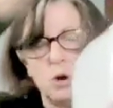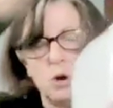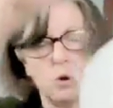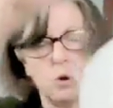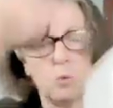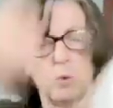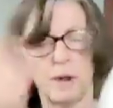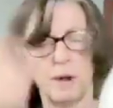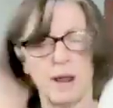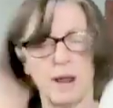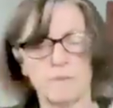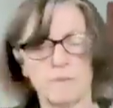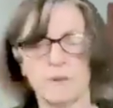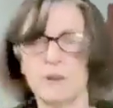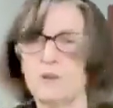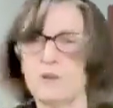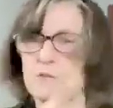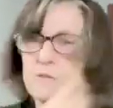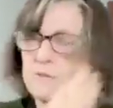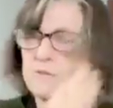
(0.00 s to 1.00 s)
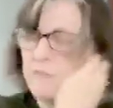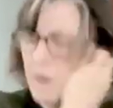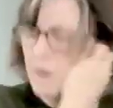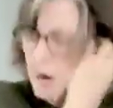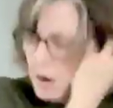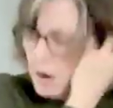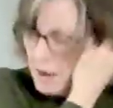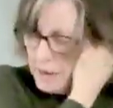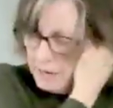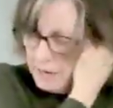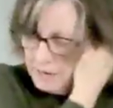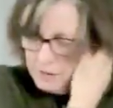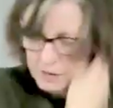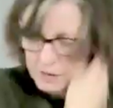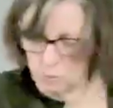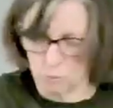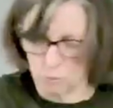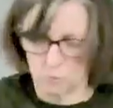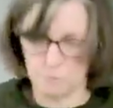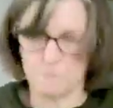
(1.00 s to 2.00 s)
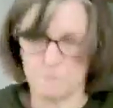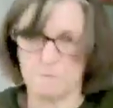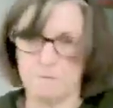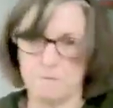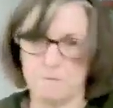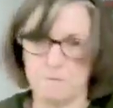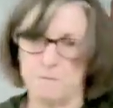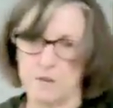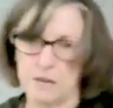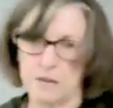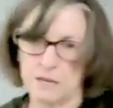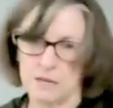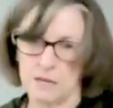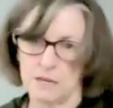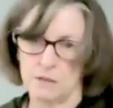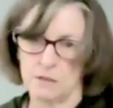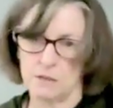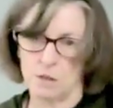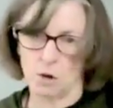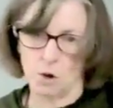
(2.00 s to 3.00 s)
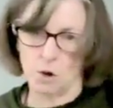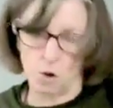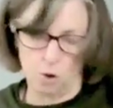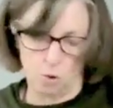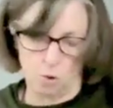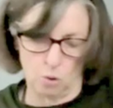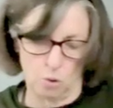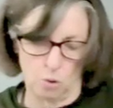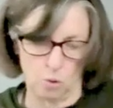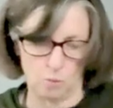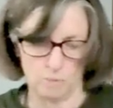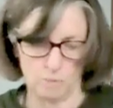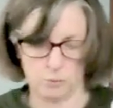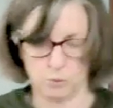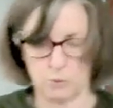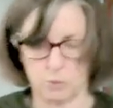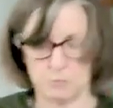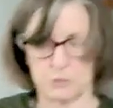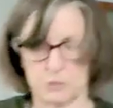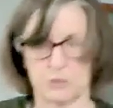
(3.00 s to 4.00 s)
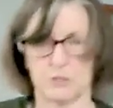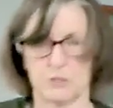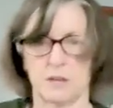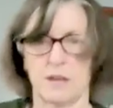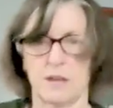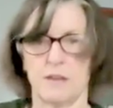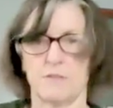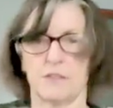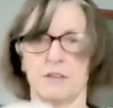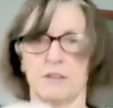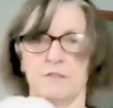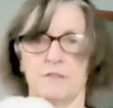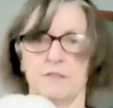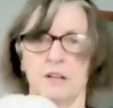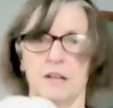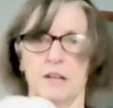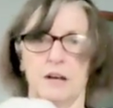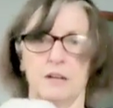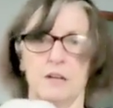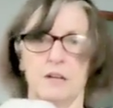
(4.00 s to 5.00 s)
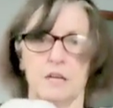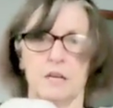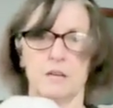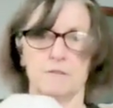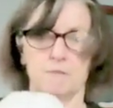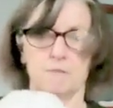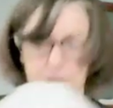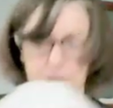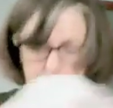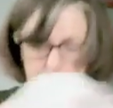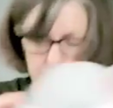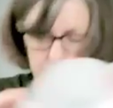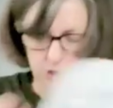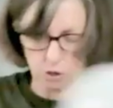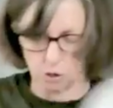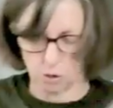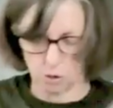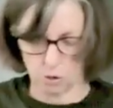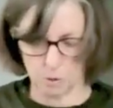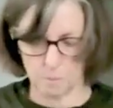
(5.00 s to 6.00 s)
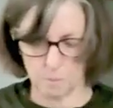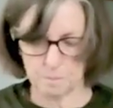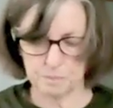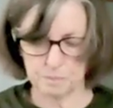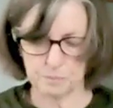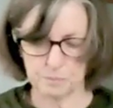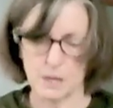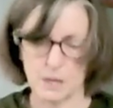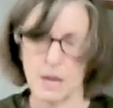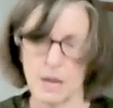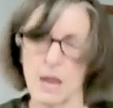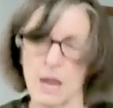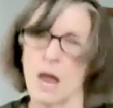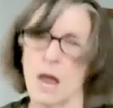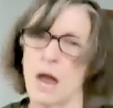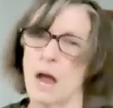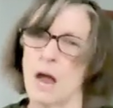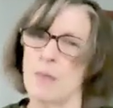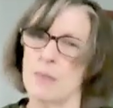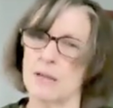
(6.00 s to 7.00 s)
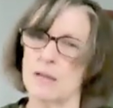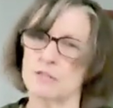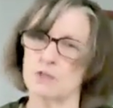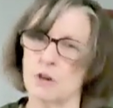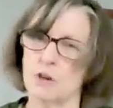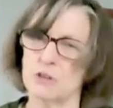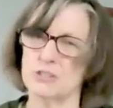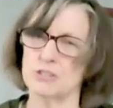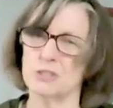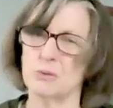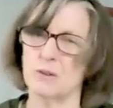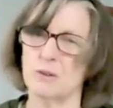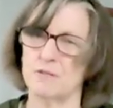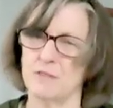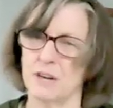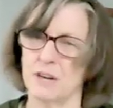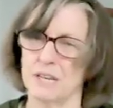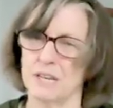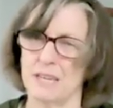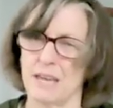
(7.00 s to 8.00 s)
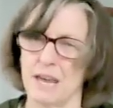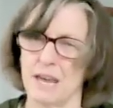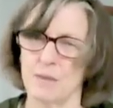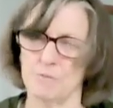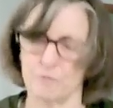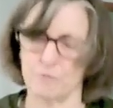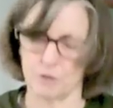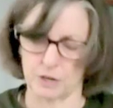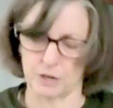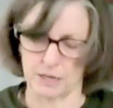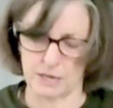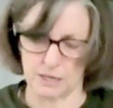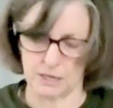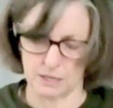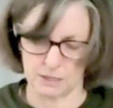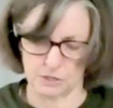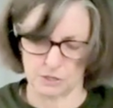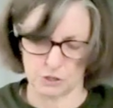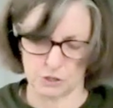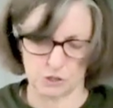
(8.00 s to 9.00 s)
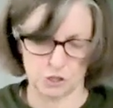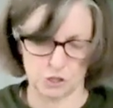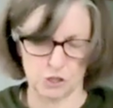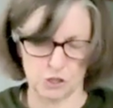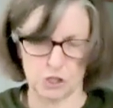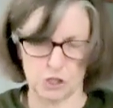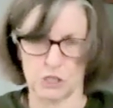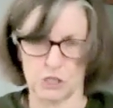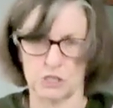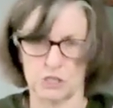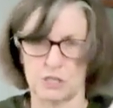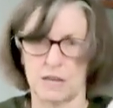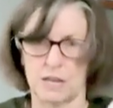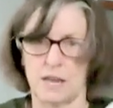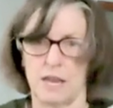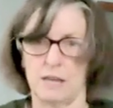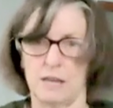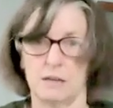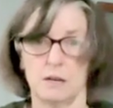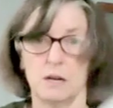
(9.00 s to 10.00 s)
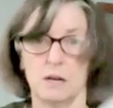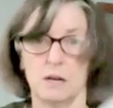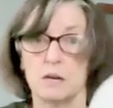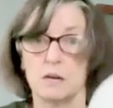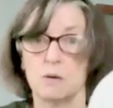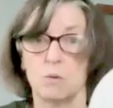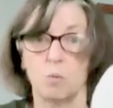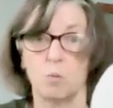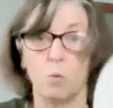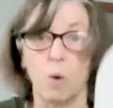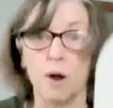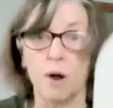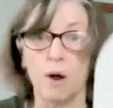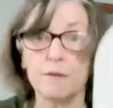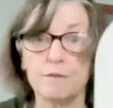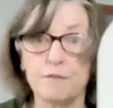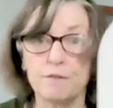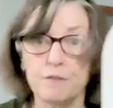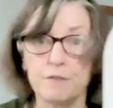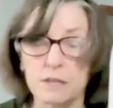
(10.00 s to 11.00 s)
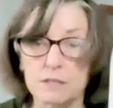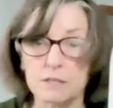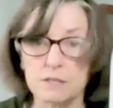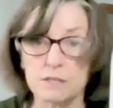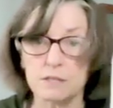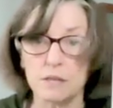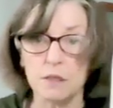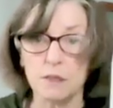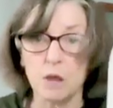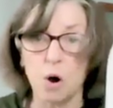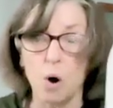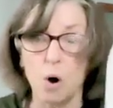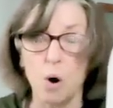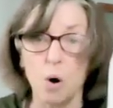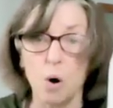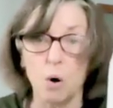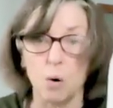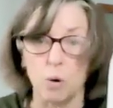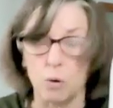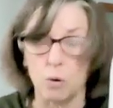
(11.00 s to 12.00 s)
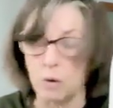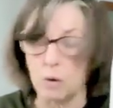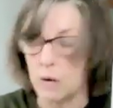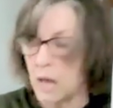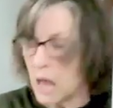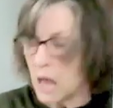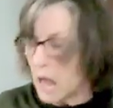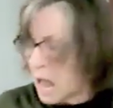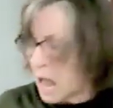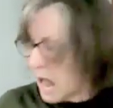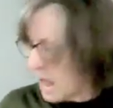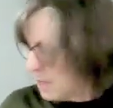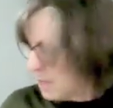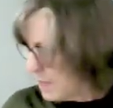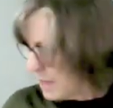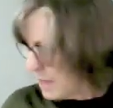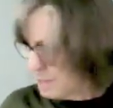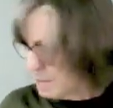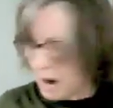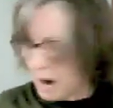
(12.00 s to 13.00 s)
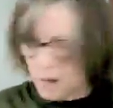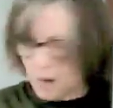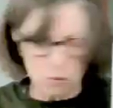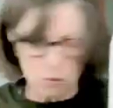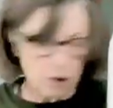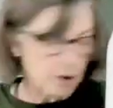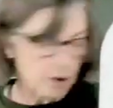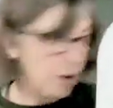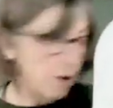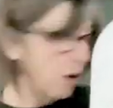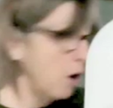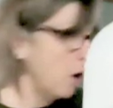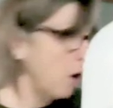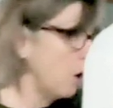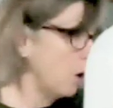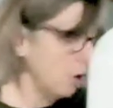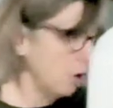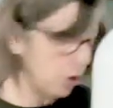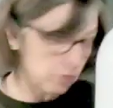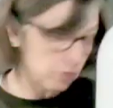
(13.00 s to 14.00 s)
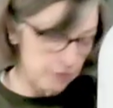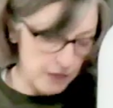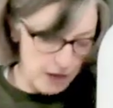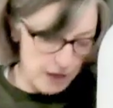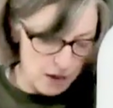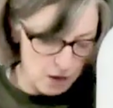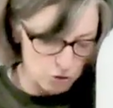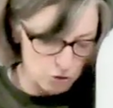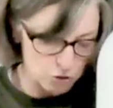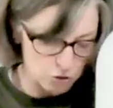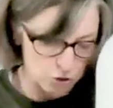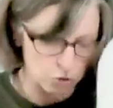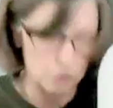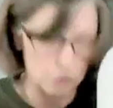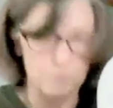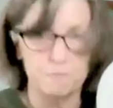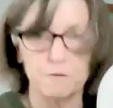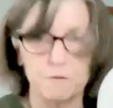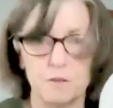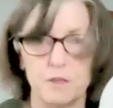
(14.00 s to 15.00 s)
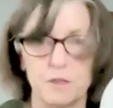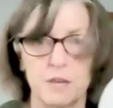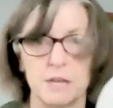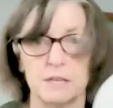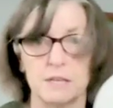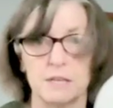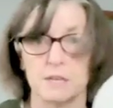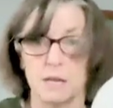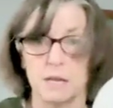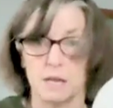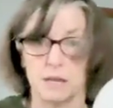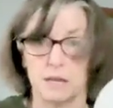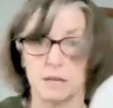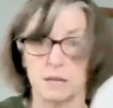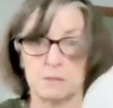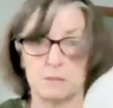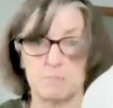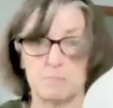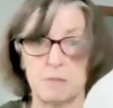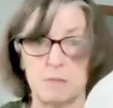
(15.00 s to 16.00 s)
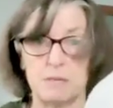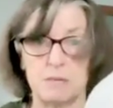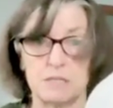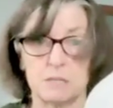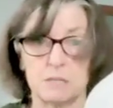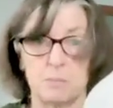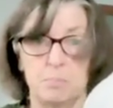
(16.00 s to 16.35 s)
Whatever you find that will fit in the hole, oops, everything fell out, fit in the hole. And that's also a fun game for kids to just say, what fits in the hole? And they might run all over the house looking for things, like maybe some